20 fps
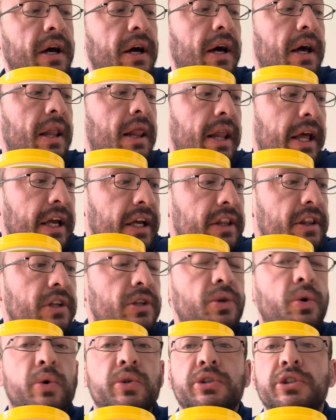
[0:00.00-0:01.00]
I like the
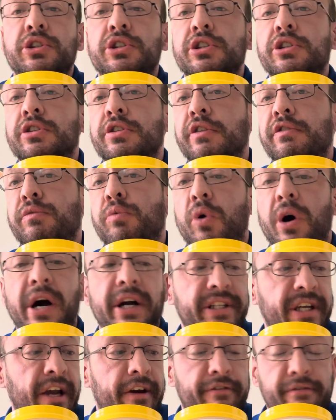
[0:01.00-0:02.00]
dosages of what
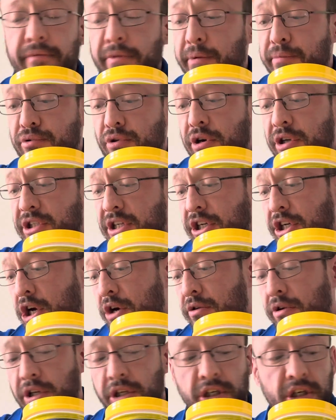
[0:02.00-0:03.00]
I get from the products I
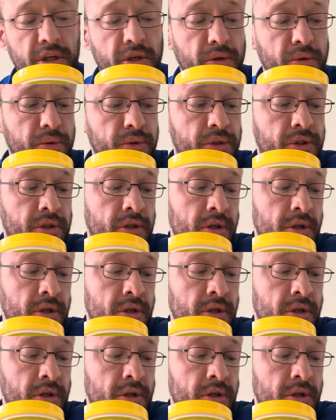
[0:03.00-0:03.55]
currently use.